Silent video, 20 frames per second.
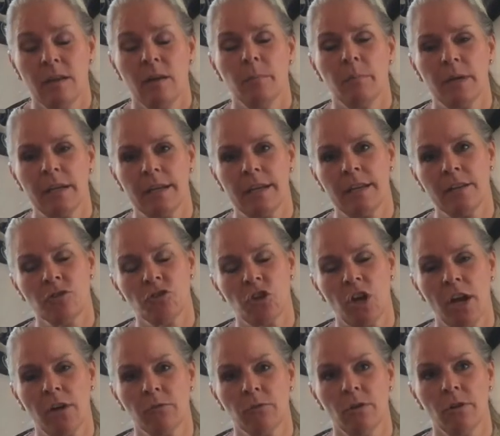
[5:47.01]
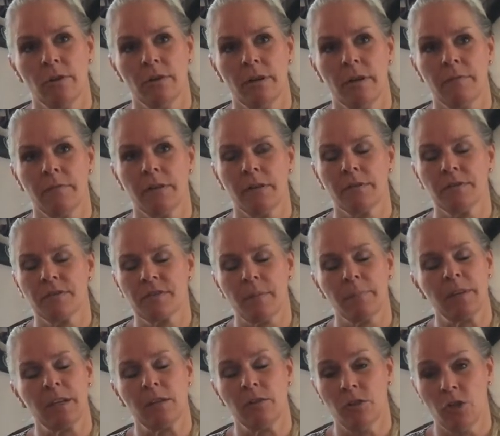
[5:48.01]
But in general, if there's
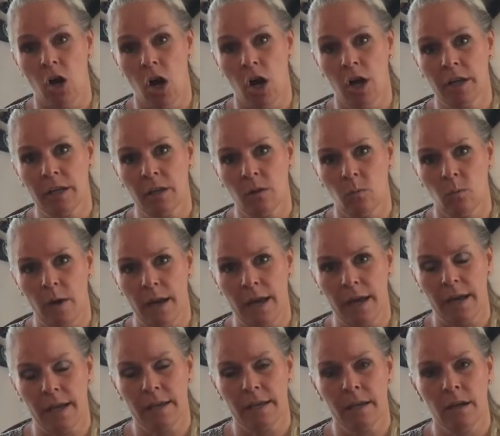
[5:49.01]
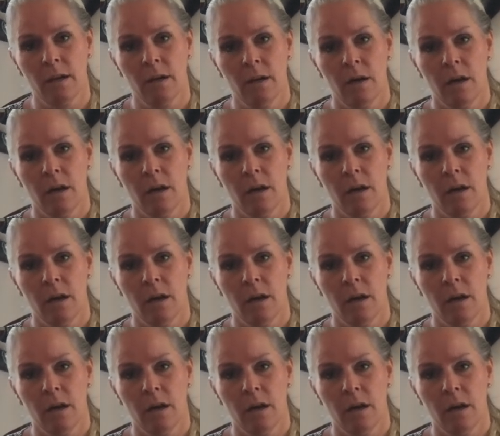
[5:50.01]
something gnawing away